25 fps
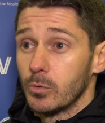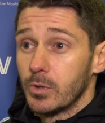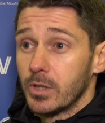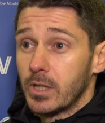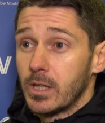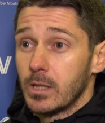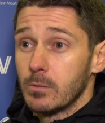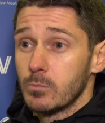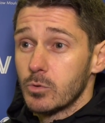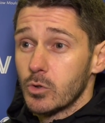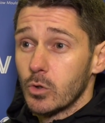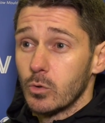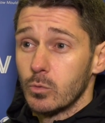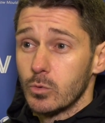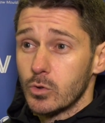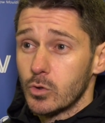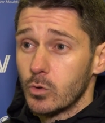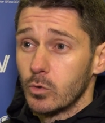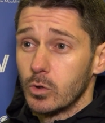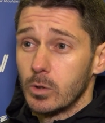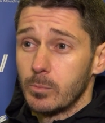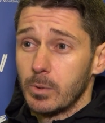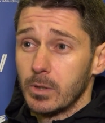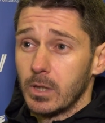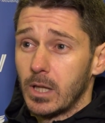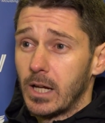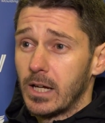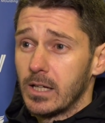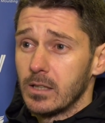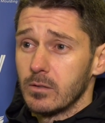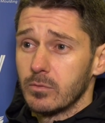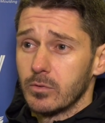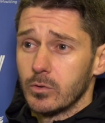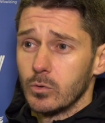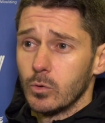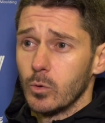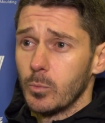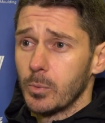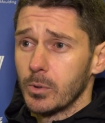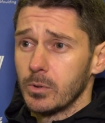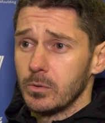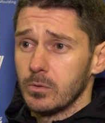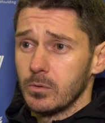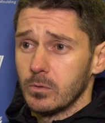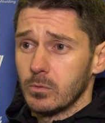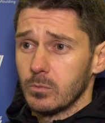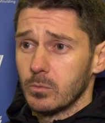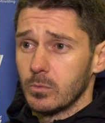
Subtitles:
the game's always going to be live and open